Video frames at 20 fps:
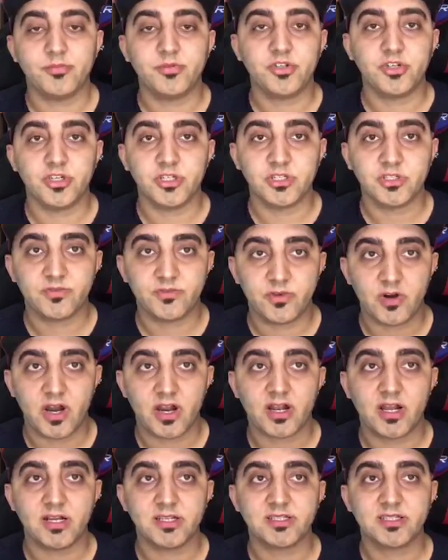options
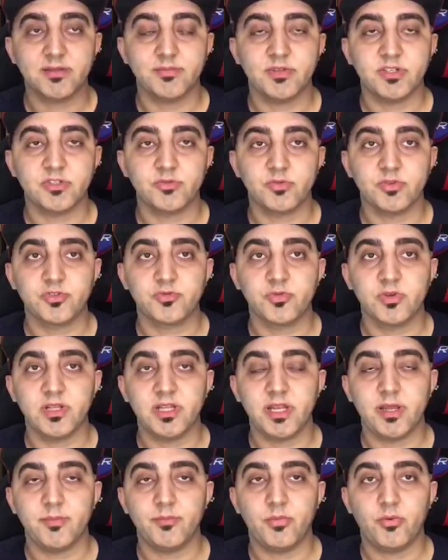for our customers was
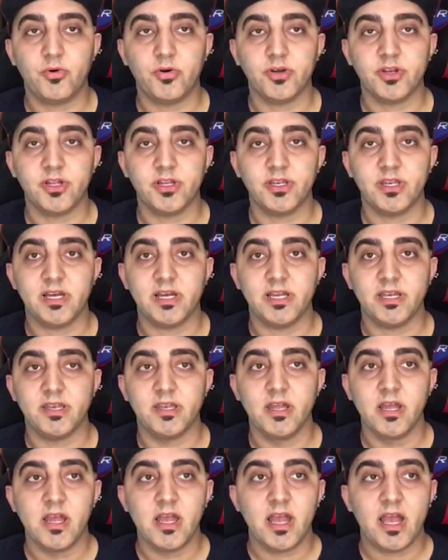really important
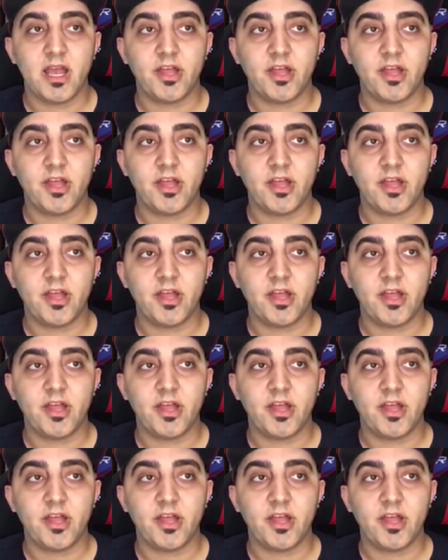and